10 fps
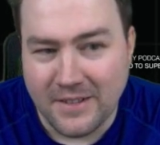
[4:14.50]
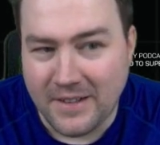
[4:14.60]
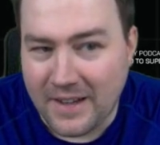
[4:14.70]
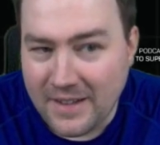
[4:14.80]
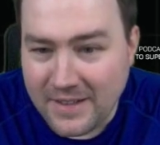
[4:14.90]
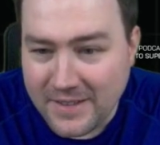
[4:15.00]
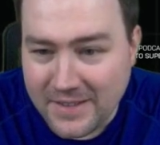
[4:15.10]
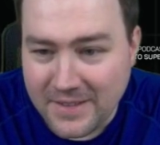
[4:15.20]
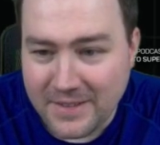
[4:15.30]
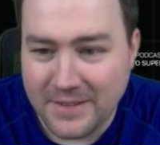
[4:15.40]
I liked
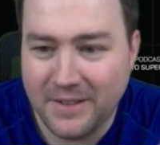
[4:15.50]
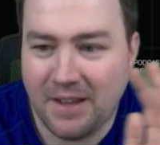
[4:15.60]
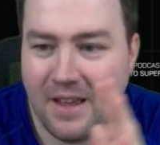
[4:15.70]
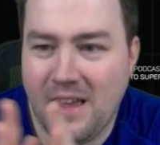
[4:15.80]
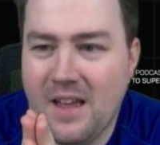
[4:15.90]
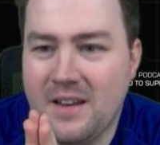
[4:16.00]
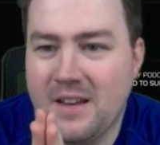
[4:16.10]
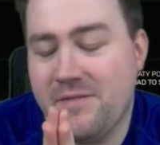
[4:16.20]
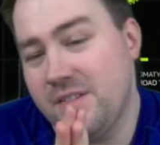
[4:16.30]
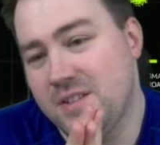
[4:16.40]
it, and
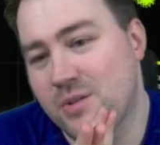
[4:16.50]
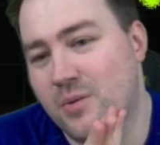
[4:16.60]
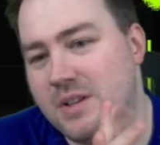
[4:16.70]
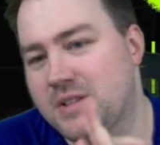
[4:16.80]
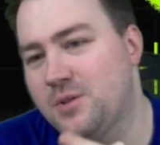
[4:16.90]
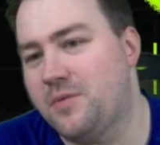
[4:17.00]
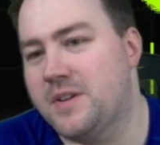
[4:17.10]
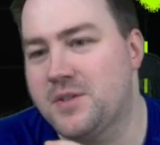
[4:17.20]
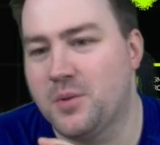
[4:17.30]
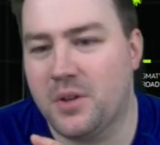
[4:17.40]
I think so far
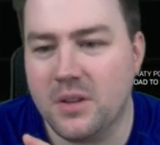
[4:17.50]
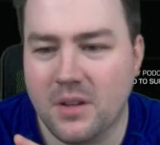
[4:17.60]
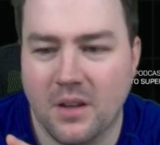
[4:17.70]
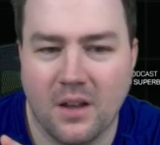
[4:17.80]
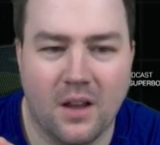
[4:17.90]
so good.